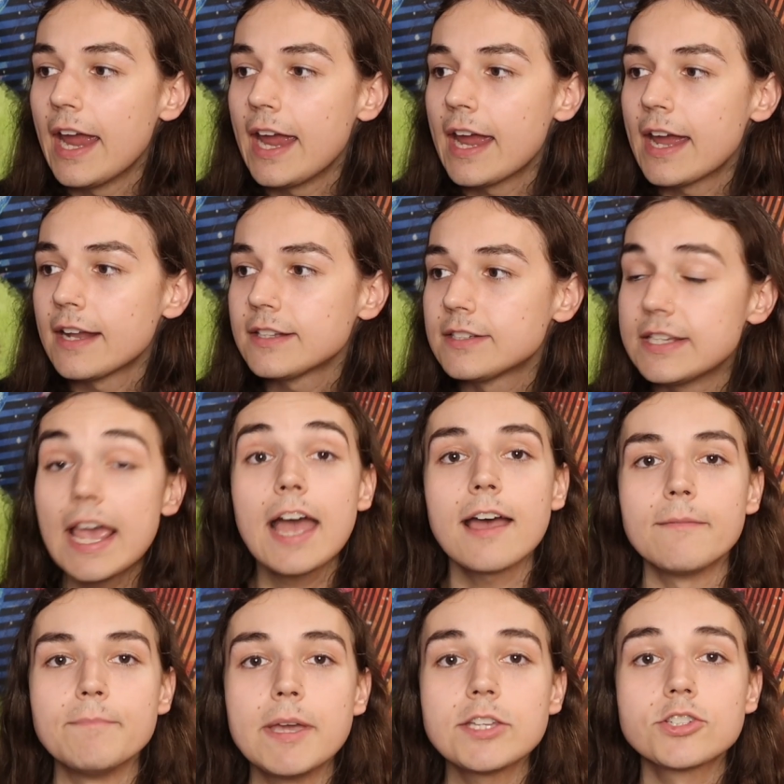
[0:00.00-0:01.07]
And yeah,
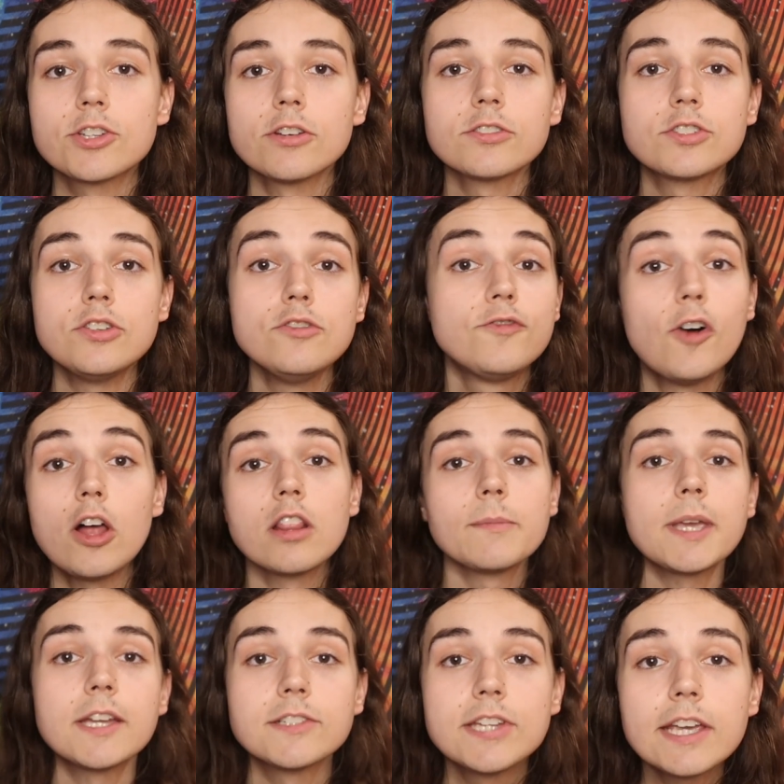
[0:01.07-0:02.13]
make sure to follow
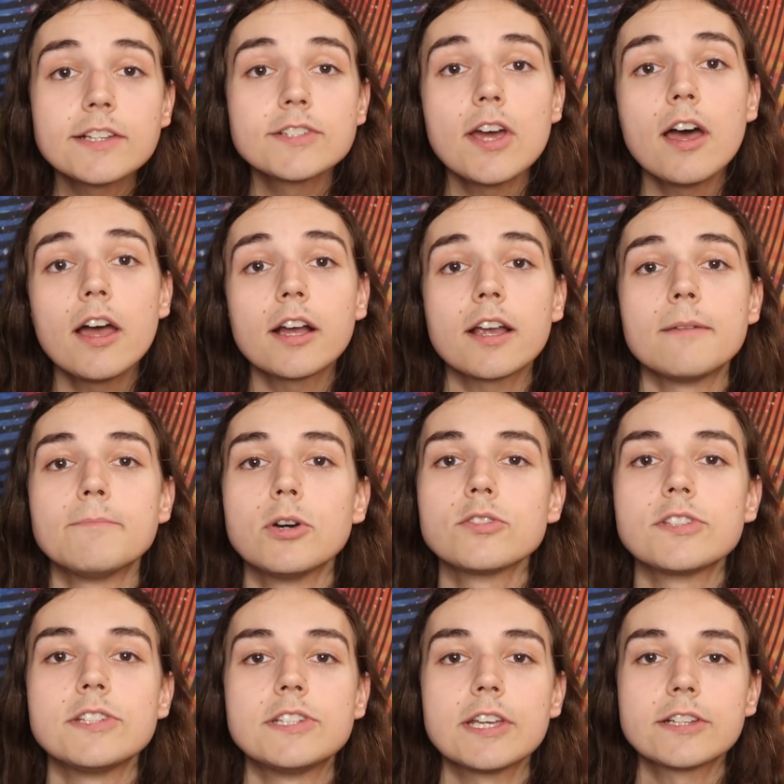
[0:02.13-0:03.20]
me on TikTok. I'm
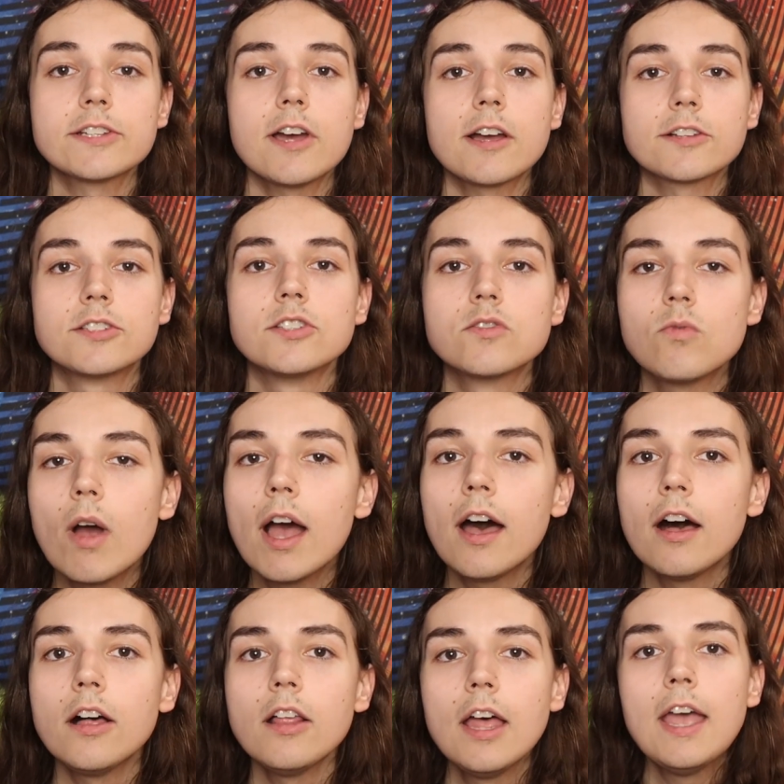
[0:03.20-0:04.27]
posting TikToks as
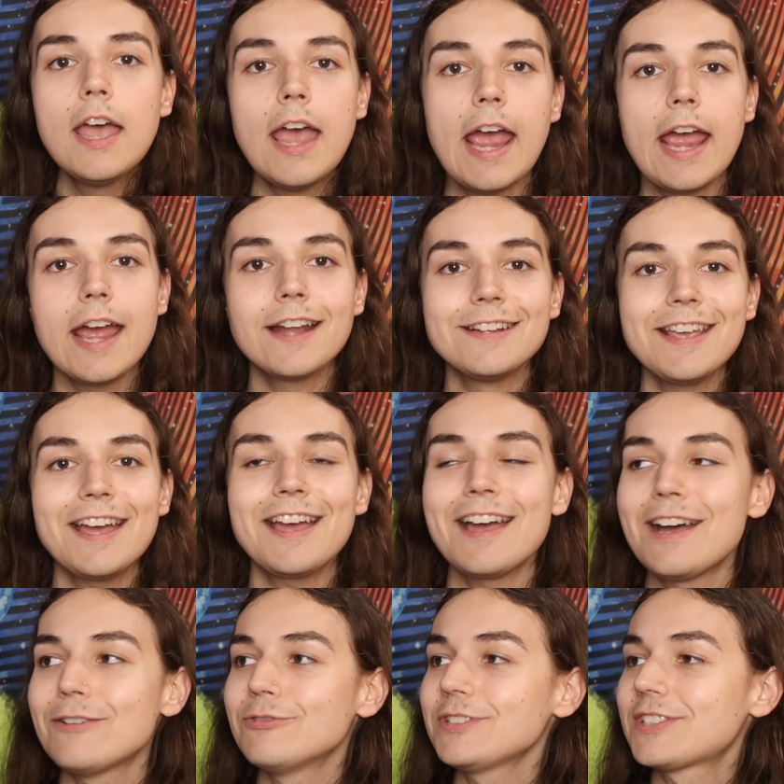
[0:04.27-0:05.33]
well. And
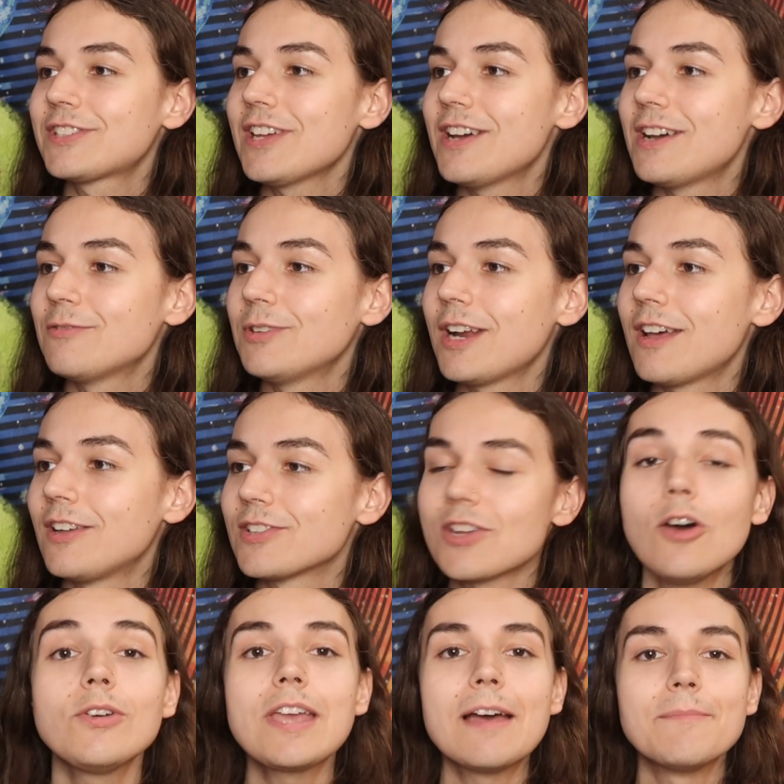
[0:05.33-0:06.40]
yeah, what else?
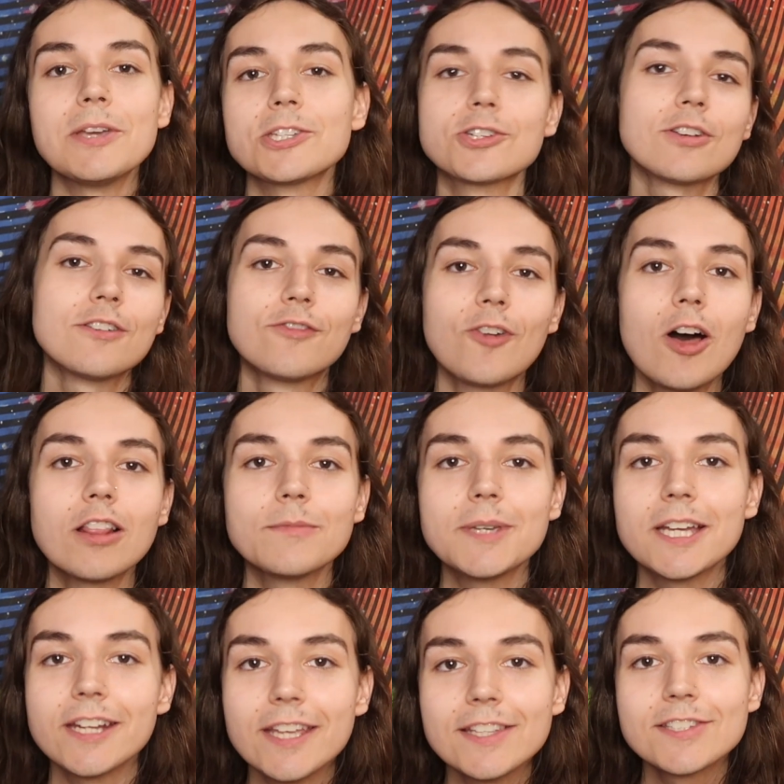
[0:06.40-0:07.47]
Oh yeah, make sure to follow me
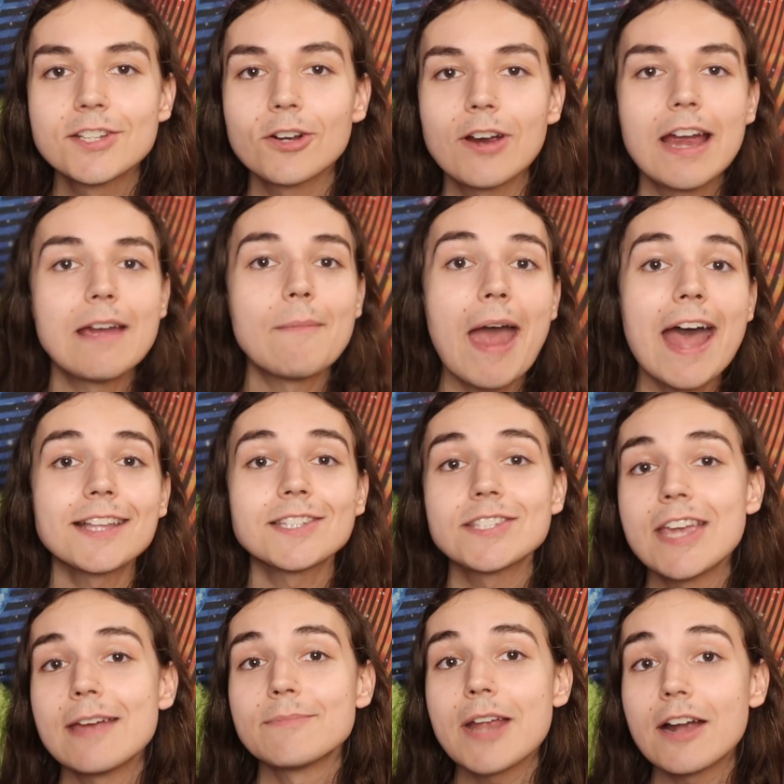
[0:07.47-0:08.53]
on Instagram at
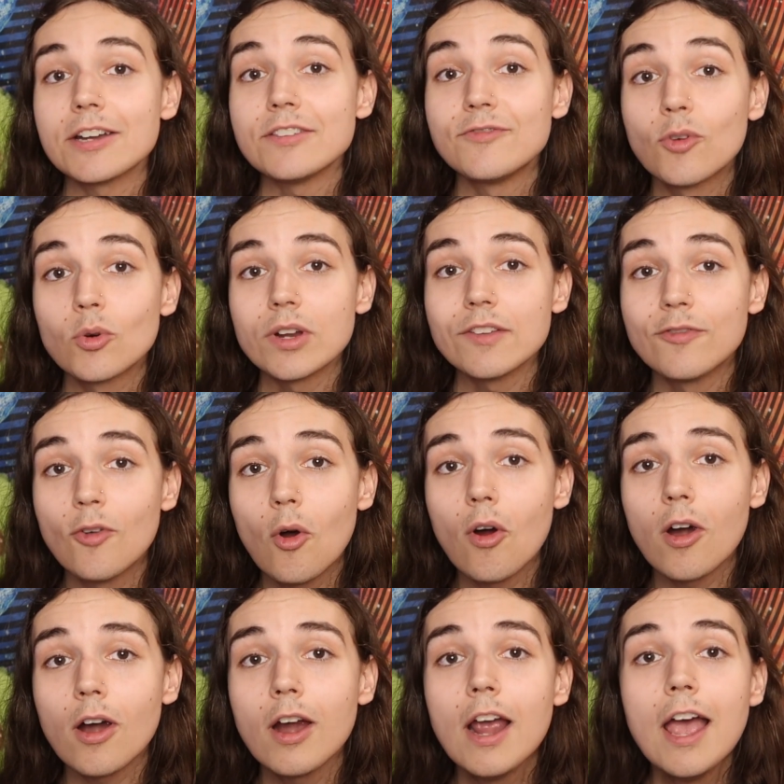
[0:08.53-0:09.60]

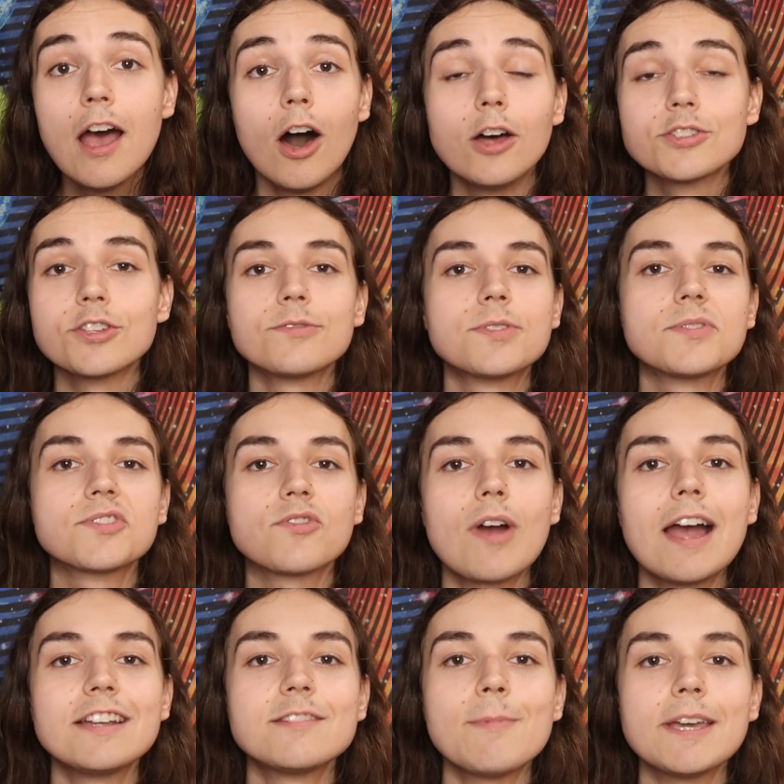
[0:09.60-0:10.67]
samdowney44. Also,
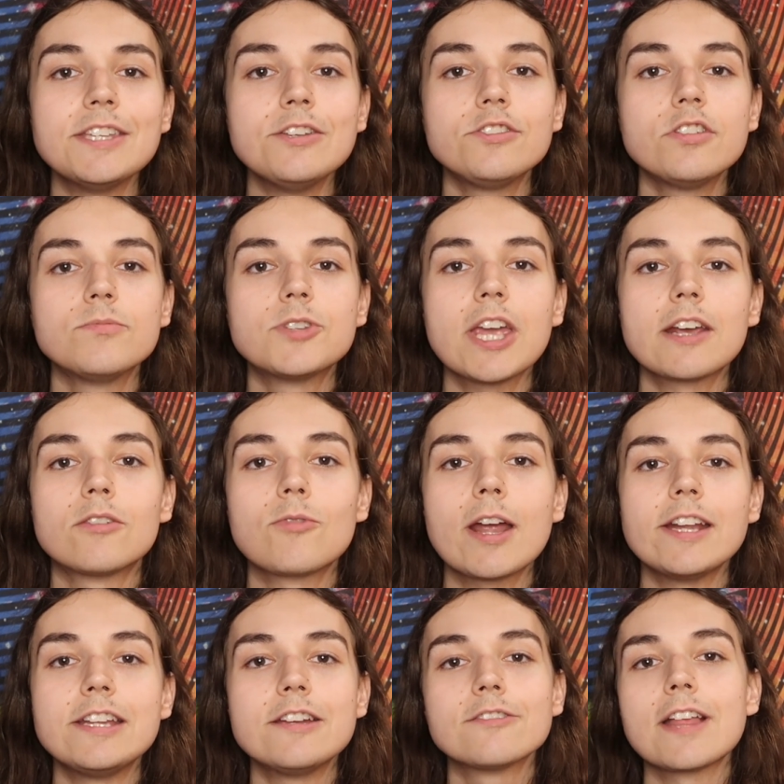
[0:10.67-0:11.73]
subscribe to my YouTube channel
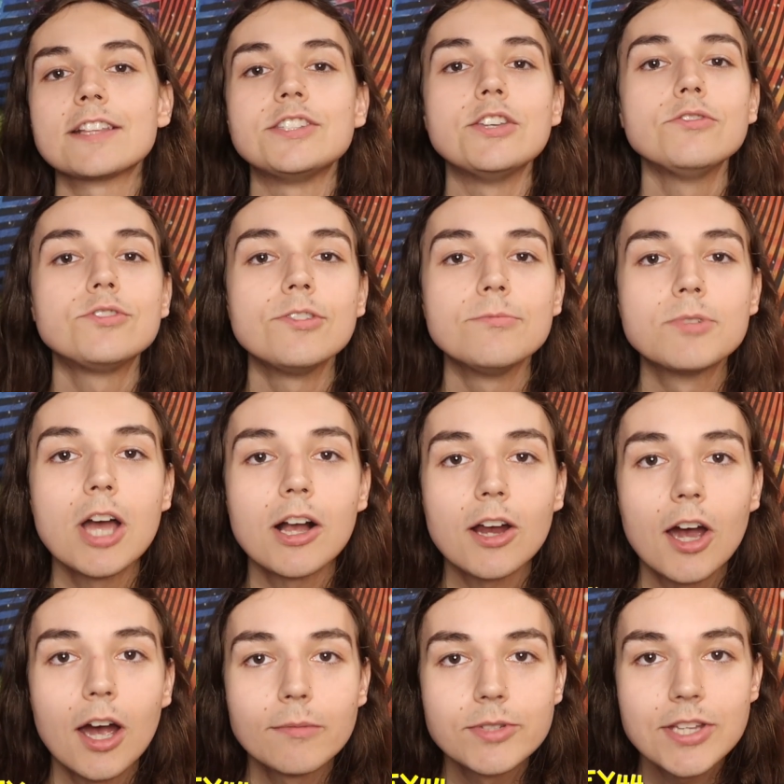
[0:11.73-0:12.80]
right here. That's
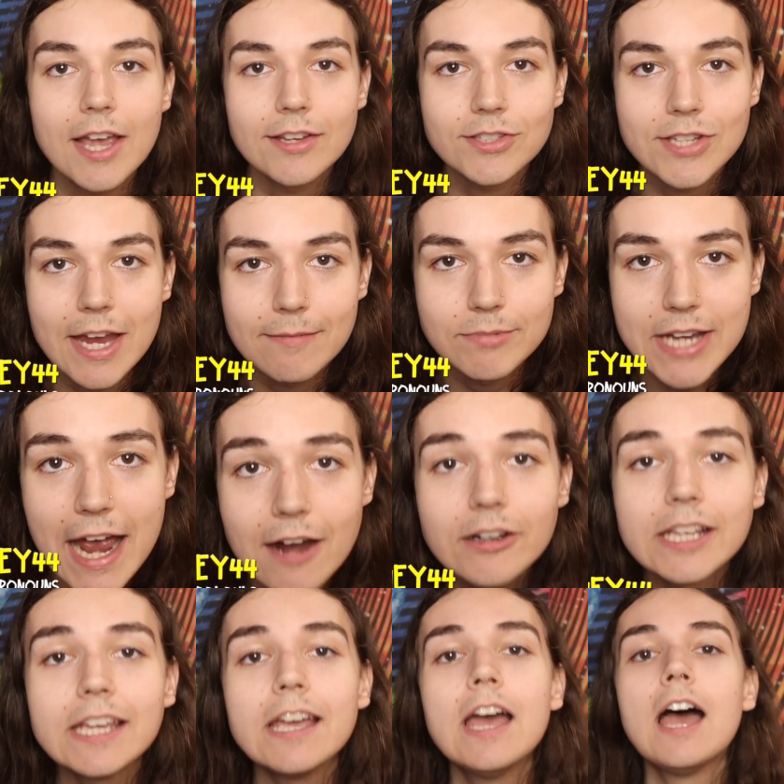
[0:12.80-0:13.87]

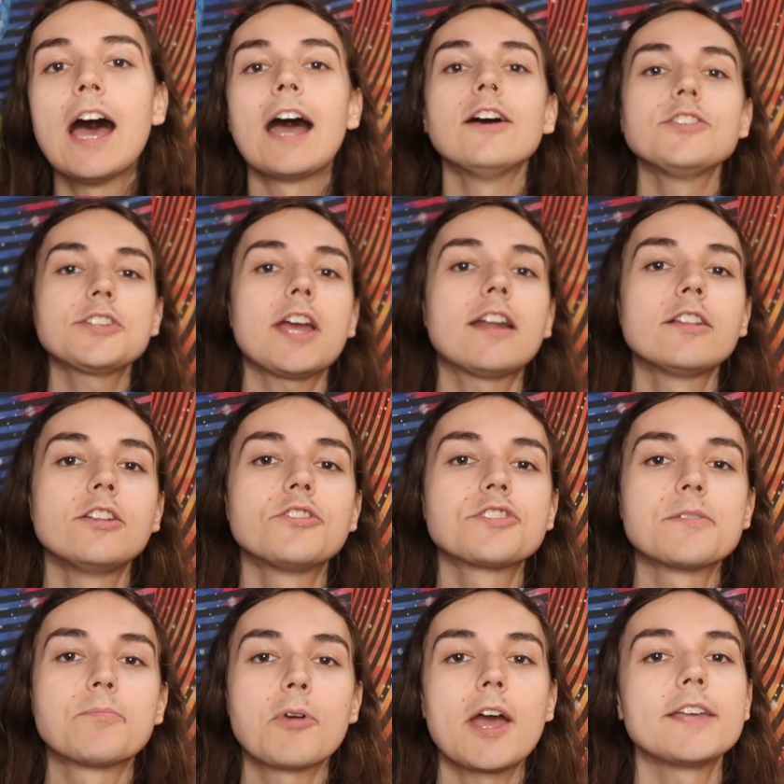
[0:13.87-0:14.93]
youtube.com/samdowney. I also got a little
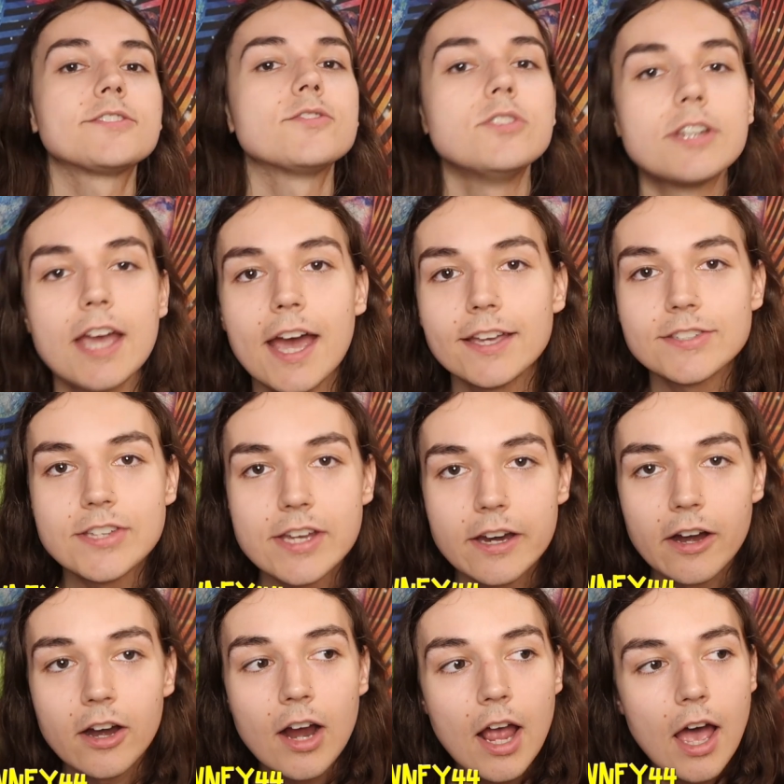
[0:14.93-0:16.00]
surprise for you guys
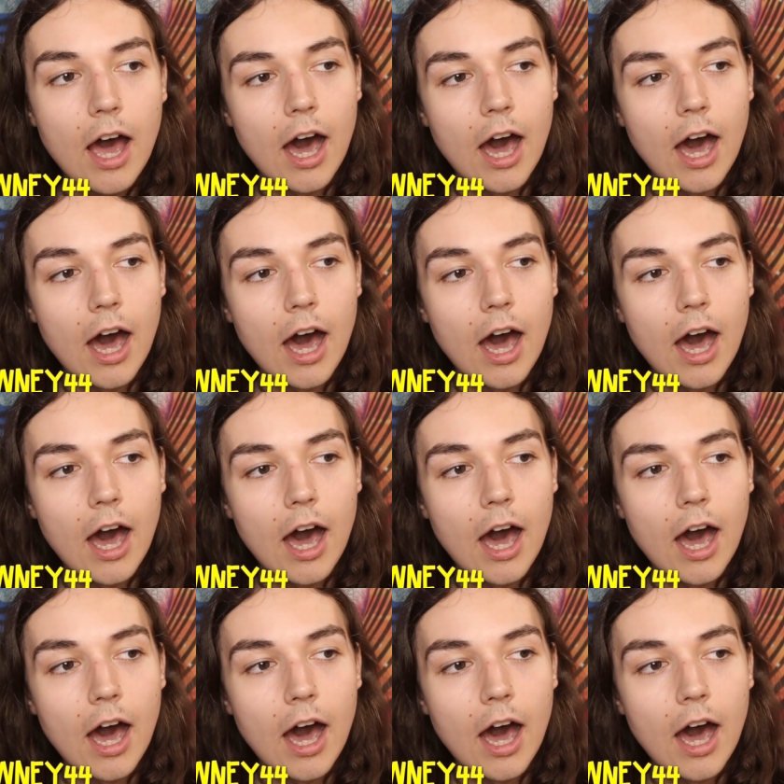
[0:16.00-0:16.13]
here.